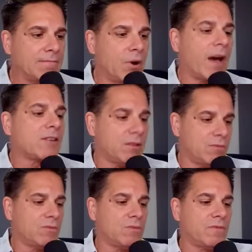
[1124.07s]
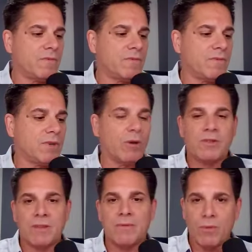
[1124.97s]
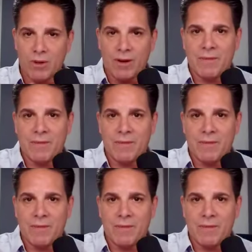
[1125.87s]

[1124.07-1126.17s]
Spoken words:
Oh, actually, ghosted. And we'll talk.